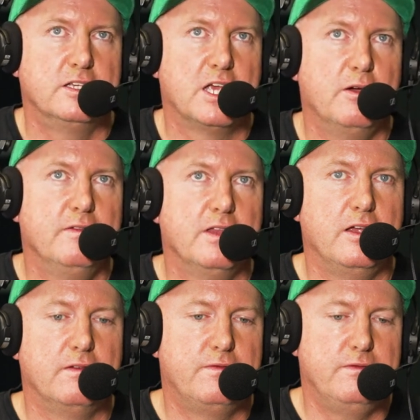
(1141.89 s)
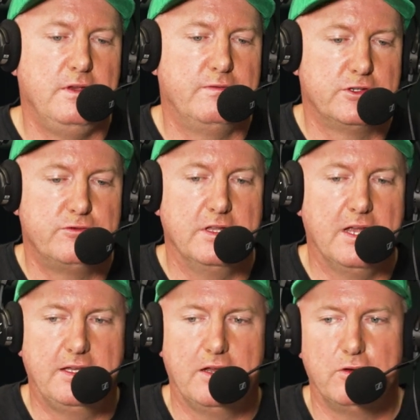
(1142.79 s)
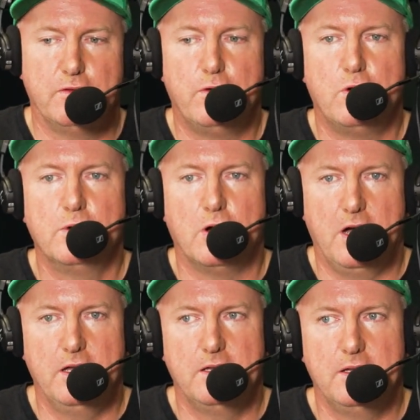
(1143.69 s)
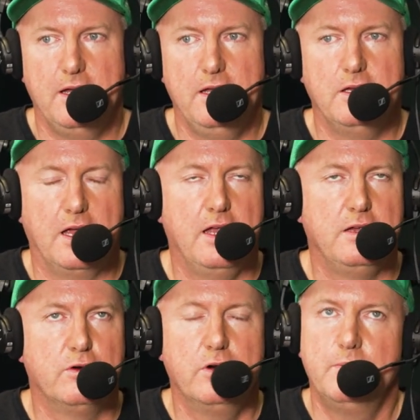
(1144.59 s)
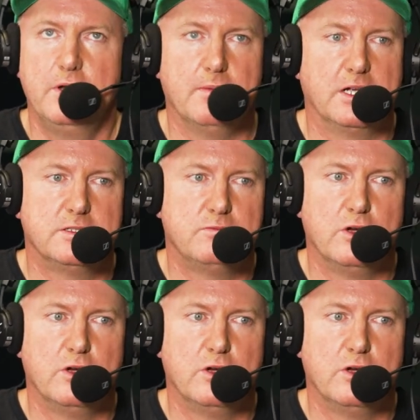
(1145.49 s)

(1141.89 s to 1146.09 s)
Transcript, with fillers: So though you've you've just written that down on your form guide, in your head you've already pretty much